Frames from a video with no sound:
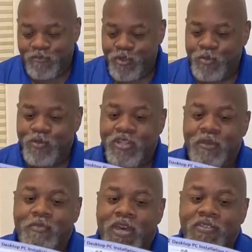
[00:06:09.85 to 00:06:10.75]
some
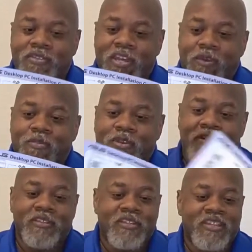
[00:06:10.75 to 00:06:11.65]
step-by-step
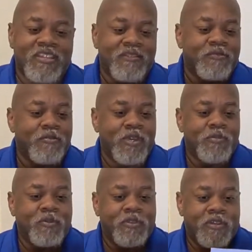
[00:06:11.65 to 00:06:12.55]
for
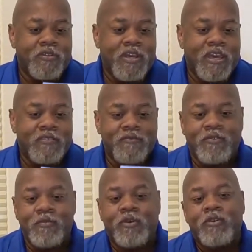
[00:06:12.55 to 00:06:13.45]
people that are not
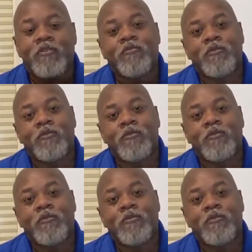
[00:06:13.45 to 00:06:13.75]
familiar